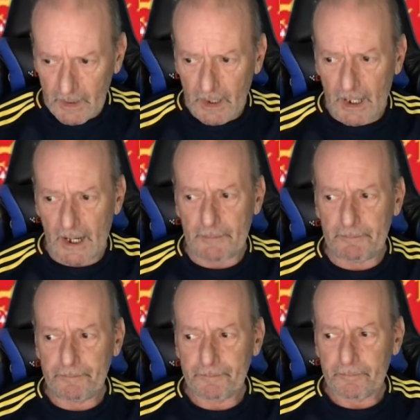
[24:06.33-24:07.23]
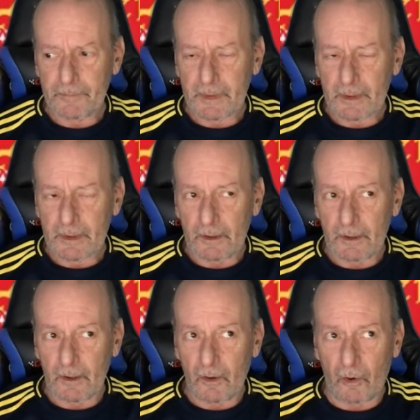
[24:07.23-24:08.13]
On
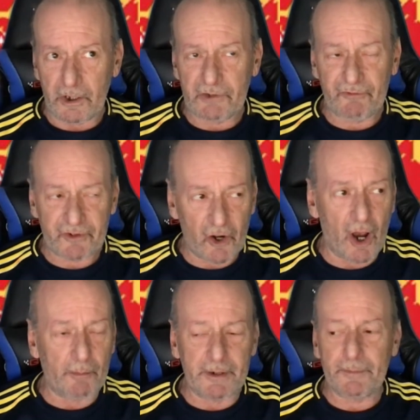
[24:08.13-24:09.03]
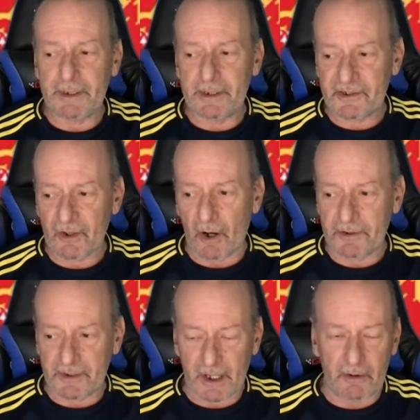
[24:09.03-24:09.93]
his retirement, he
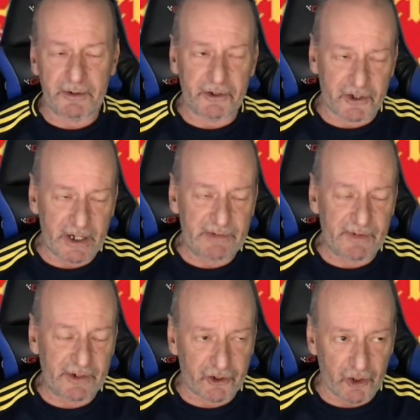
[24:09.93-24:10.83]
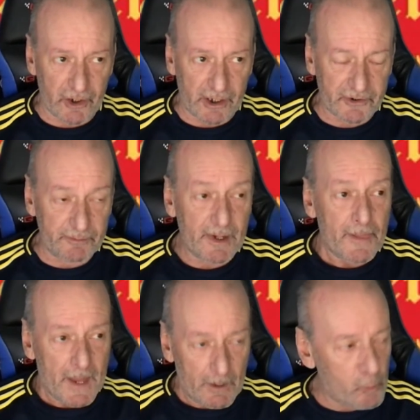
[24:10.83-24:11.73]
decided to go into TV journalism,
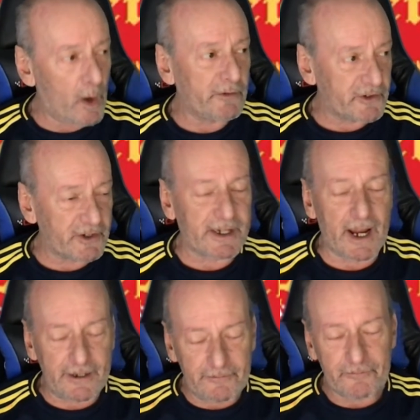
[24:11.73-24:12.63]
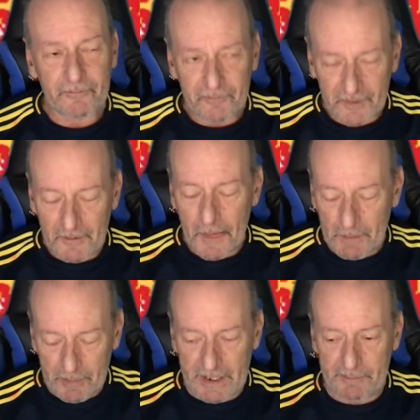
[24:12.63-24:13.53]
and once again,
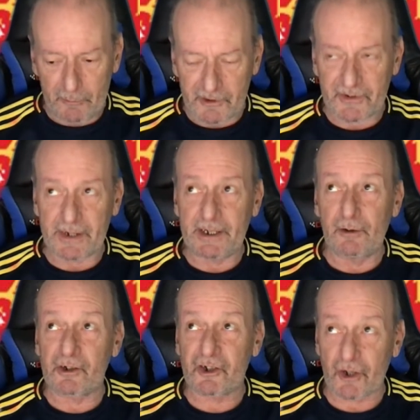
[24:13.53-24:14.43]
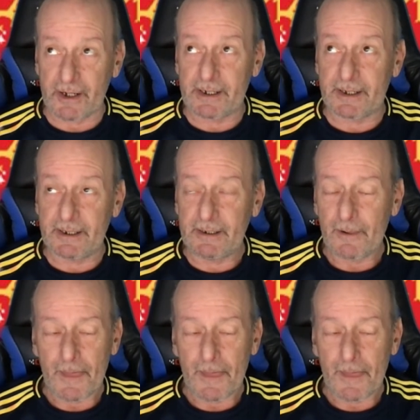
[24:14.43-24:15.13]
people said he looked shaky,